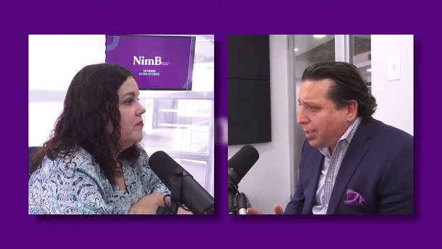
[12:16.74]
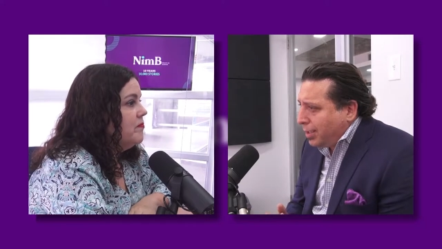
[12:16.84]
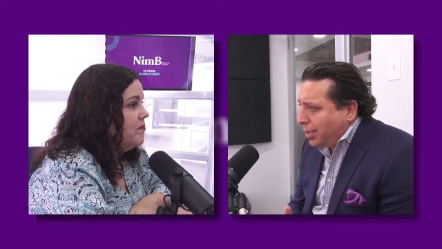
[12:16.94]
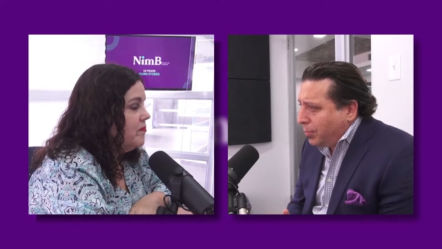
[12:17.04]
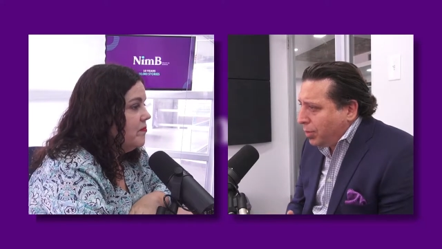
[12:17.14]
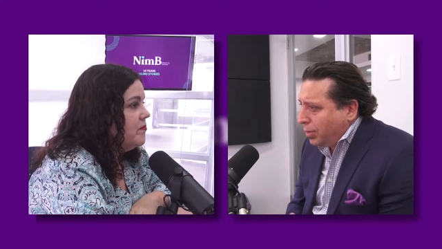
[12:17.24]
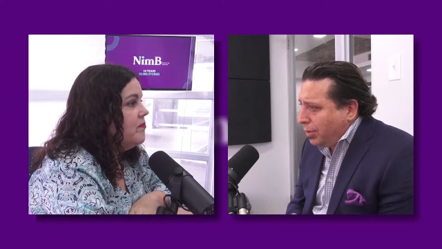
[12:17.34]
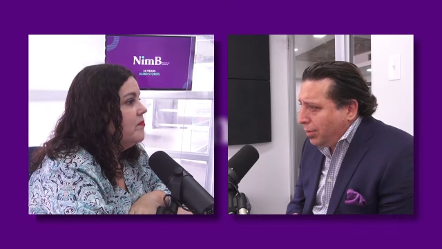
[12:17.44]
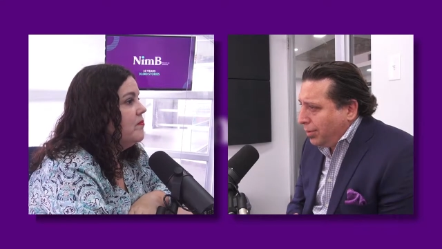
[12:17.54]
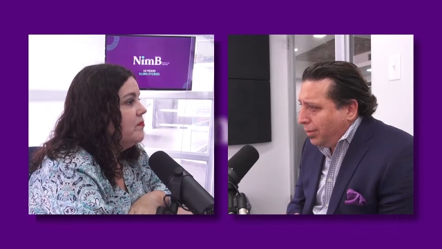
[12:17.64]
Speaker 1: kept
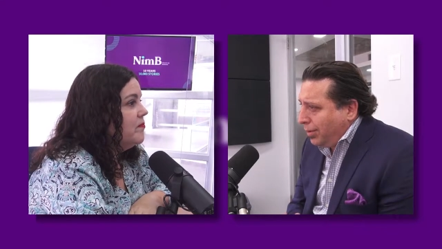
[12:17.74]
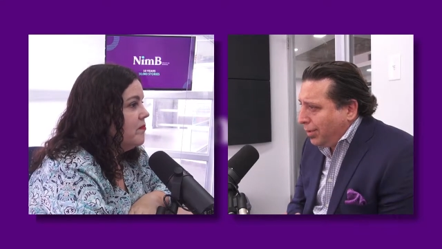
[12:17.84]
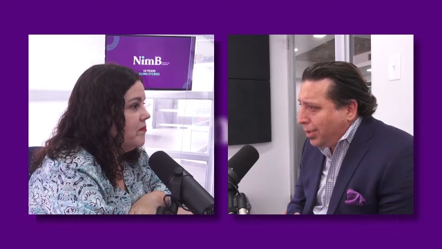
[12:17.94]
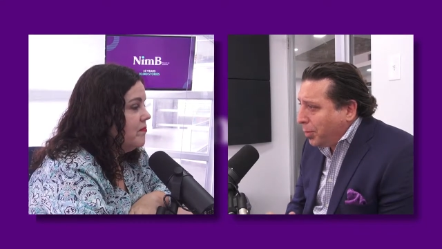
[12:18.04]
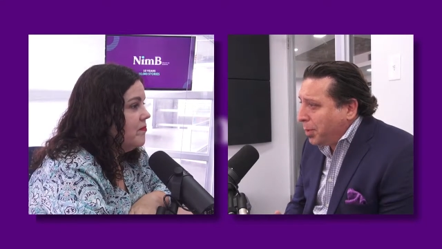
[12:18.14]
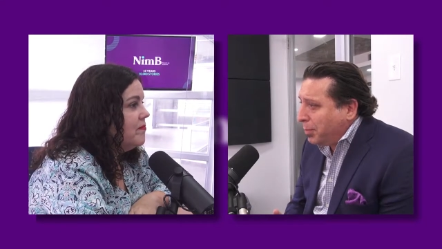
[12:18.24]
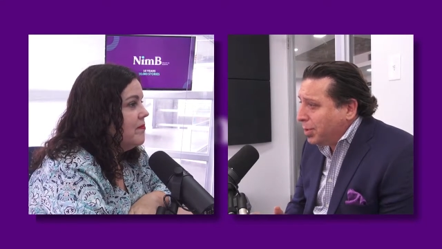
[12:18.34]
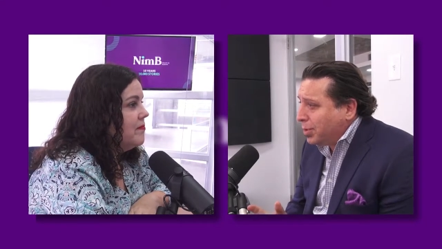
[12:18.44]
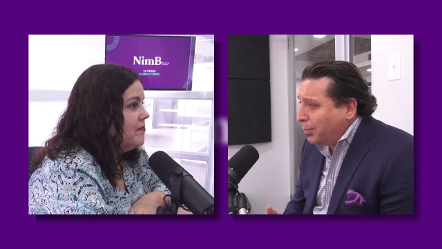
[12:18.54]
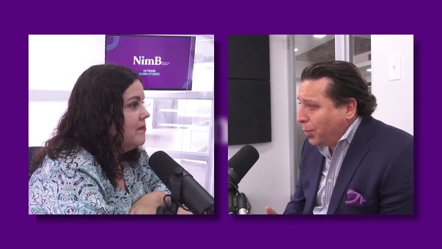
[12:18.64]
their commitment
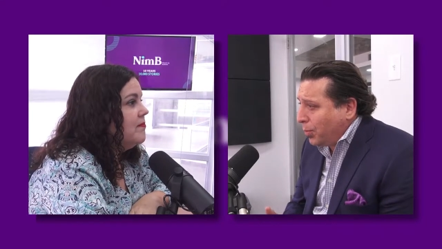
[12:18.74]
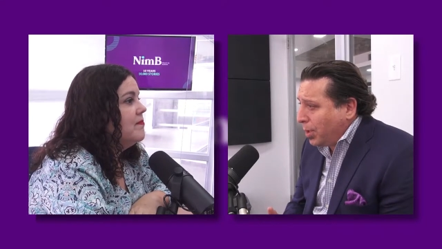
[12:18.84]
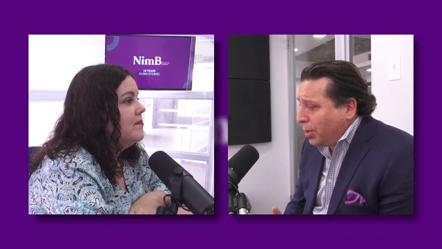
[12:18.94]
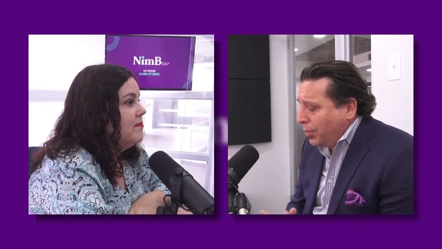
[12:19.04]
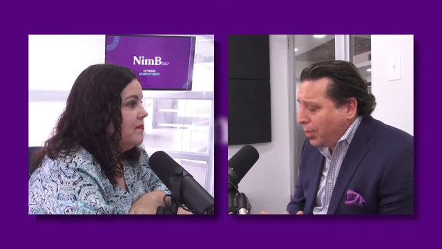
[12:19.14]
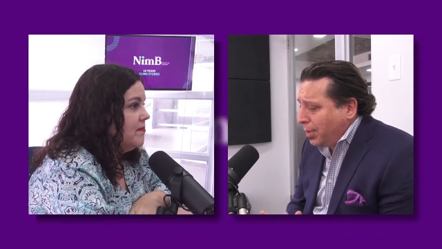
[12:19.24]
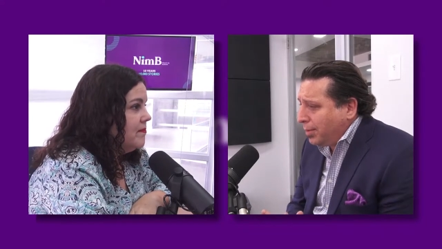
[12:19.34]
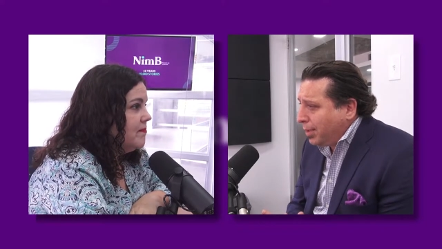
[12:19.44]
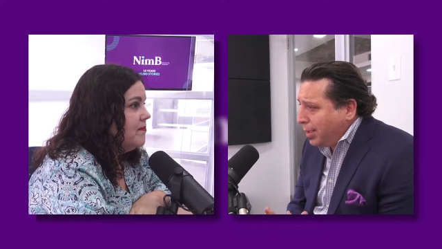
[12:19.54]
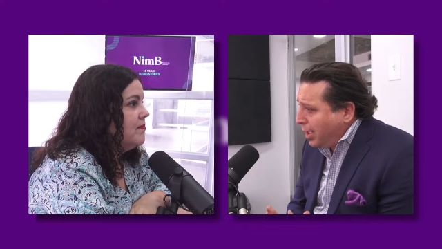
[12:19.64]
to Puerto Rico, and they,
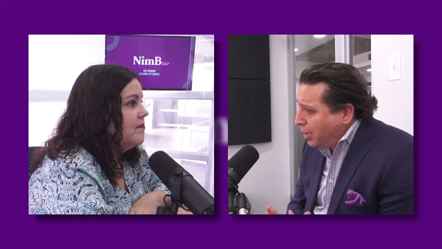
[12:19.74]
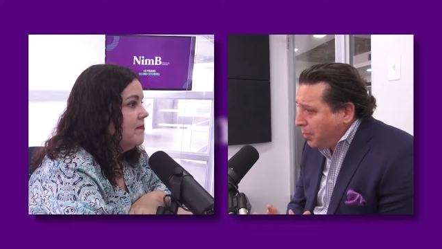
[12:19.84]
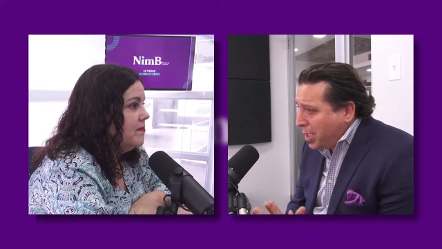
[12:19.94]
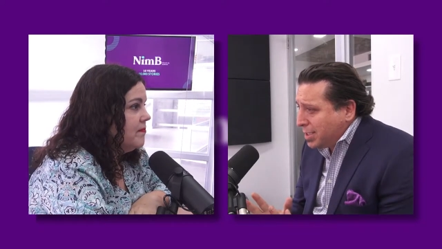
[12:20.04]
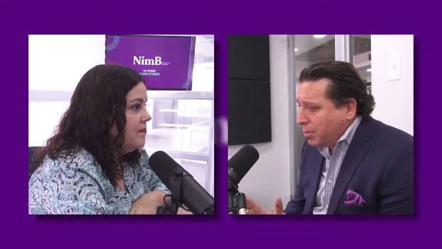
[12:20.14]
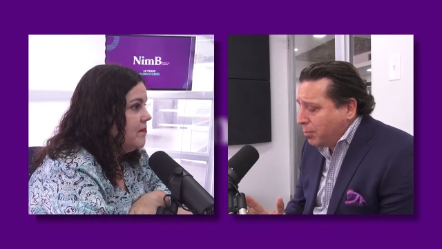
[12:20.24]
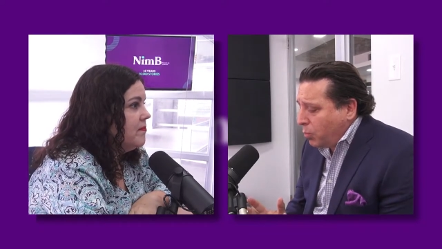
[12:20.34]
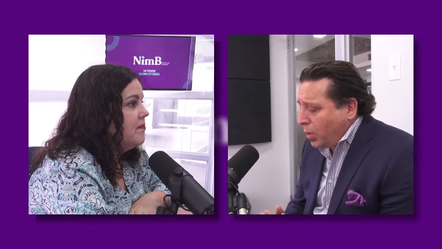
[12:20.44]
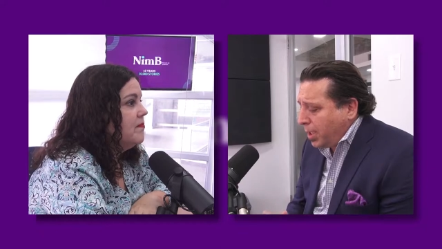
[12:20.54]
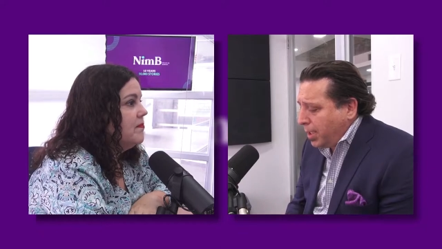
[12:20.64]
they had an amazing
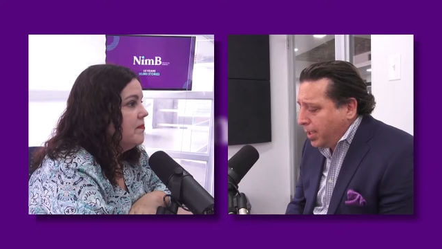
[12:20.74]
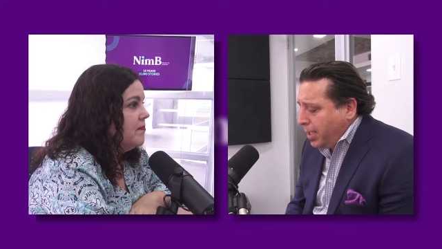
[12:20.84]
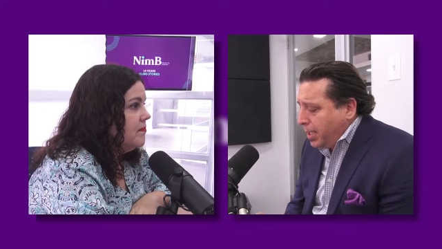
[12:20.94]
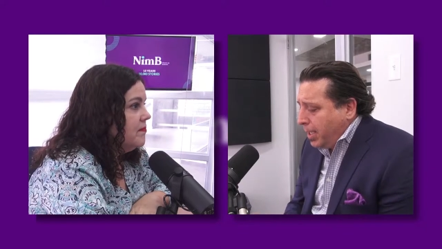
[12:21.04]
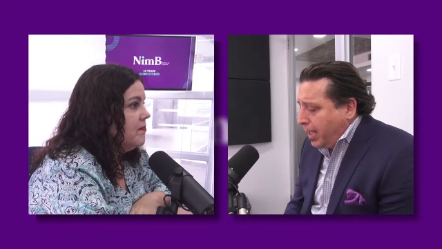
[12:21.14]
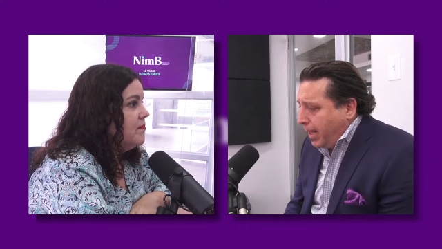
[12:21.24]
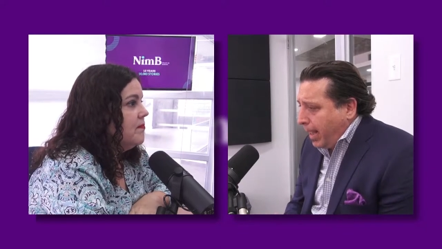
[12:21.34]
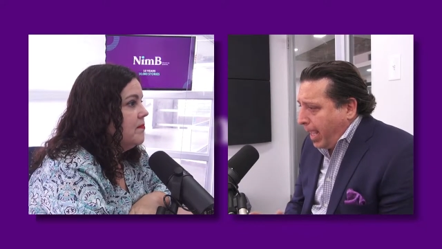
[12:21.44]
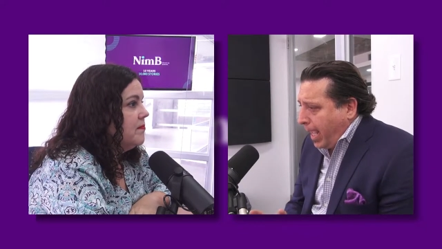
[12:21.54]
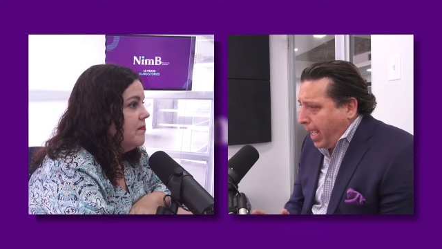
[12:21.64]
wedding
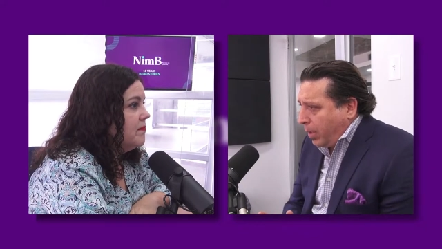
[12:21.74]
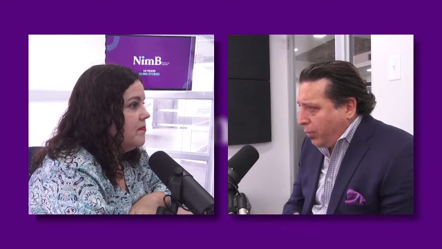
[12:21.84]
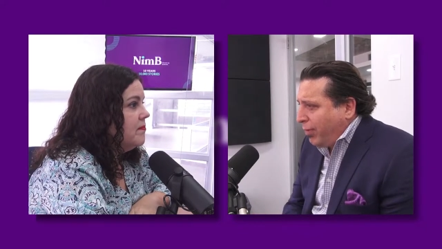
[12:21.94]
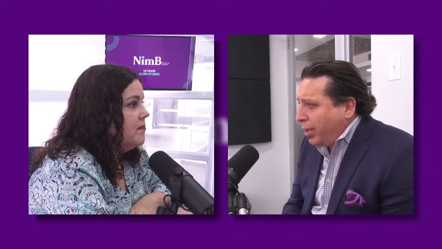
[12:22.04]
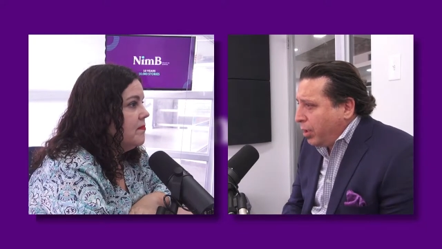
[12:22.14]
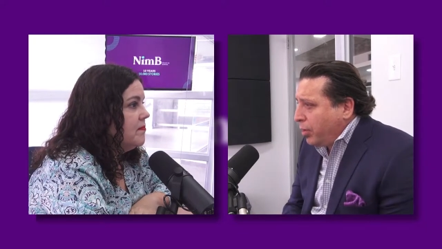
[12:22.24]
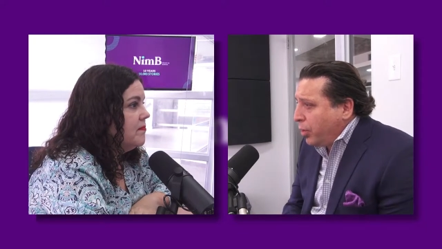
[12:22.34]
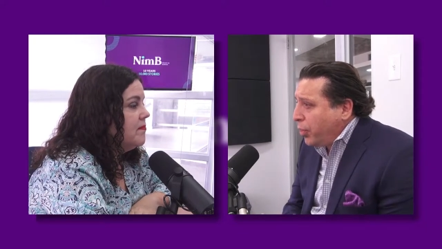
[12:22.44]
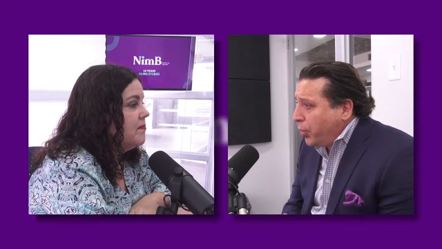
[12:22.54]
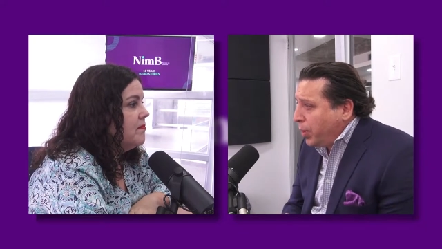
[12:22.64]
and we've had other
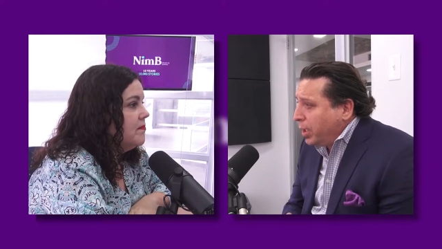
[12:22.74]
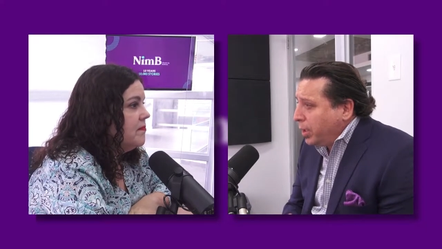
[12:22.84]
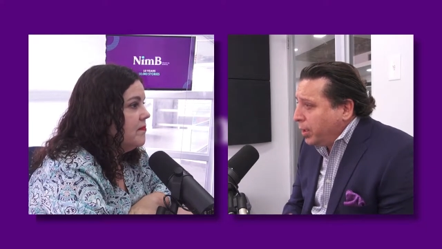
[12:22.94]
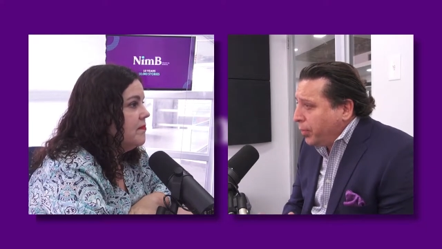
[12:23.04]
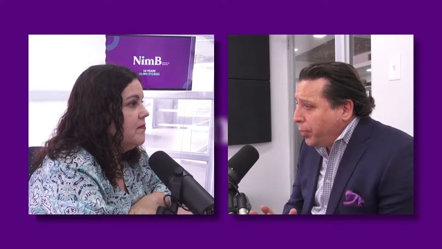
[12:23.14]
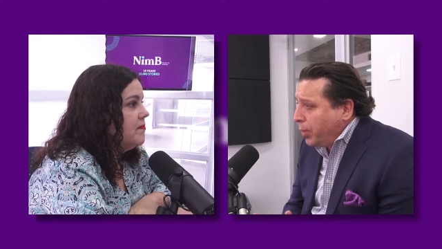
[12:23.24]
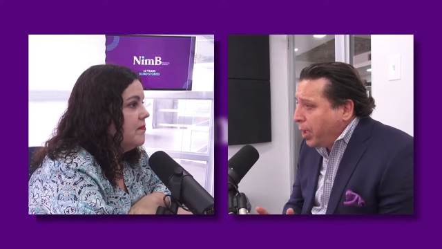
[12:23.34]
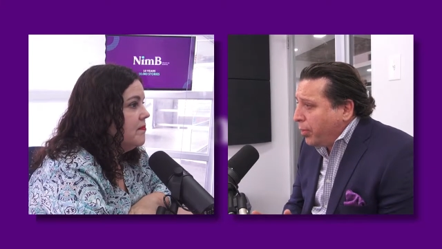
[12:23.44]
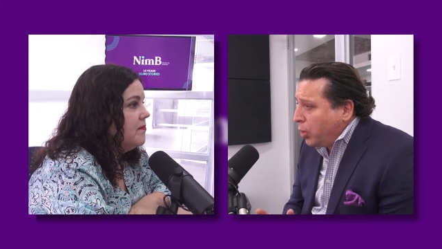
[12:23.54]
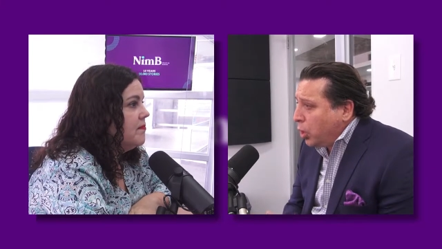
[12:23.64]
three three
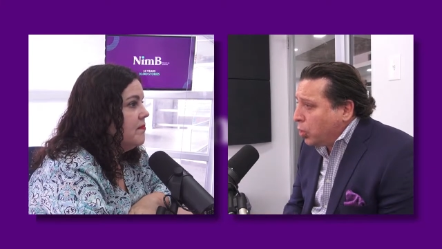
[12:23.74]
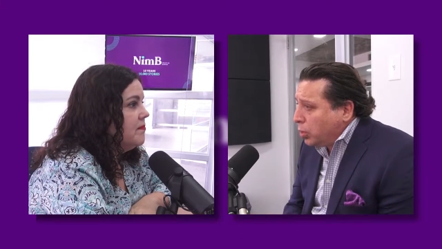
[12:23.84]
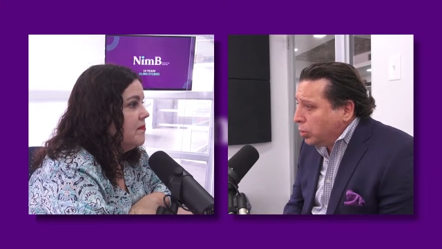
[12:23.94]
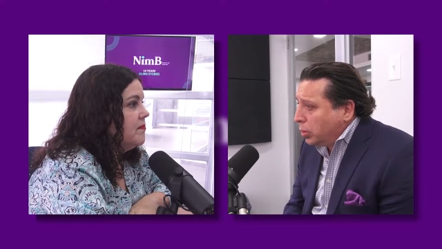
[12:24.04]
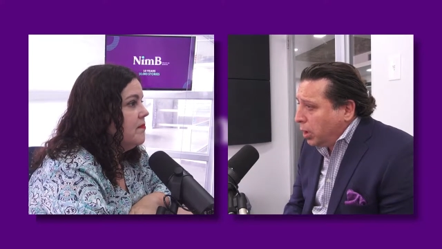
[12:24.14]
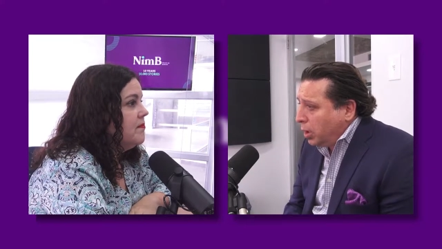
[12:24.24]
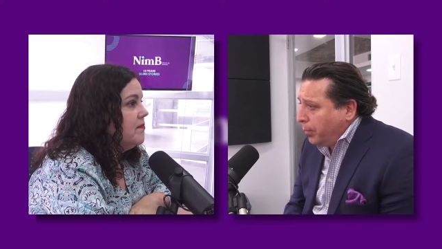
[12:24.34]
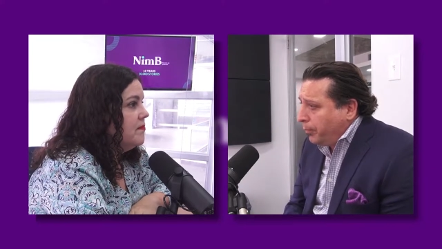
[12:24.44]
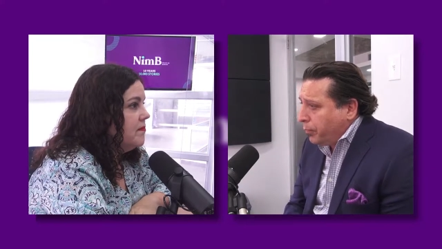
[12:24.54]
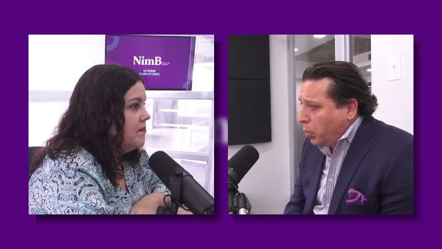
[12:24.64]
other local
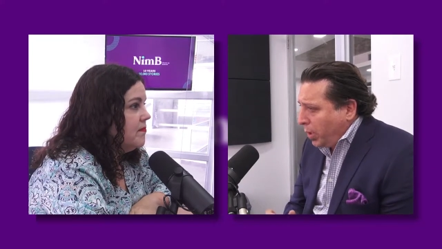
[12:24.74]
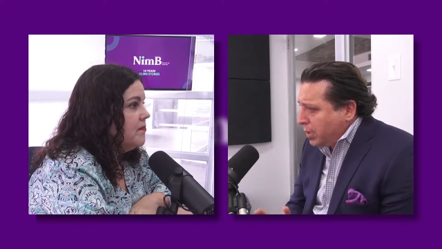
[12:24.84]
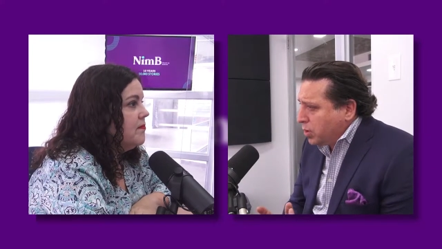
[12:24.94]
um, weddings.